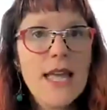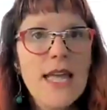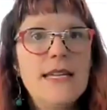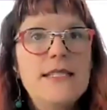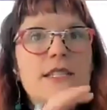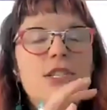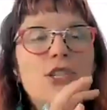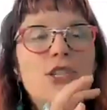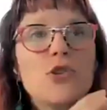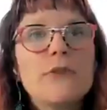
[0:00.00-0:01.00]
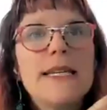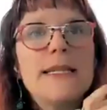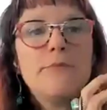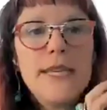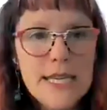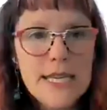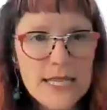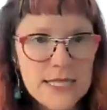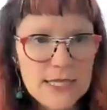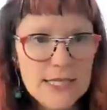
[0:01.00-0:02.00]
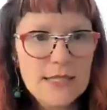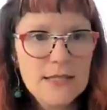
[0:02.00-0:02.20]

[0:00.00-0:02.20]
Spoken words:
a discrete piece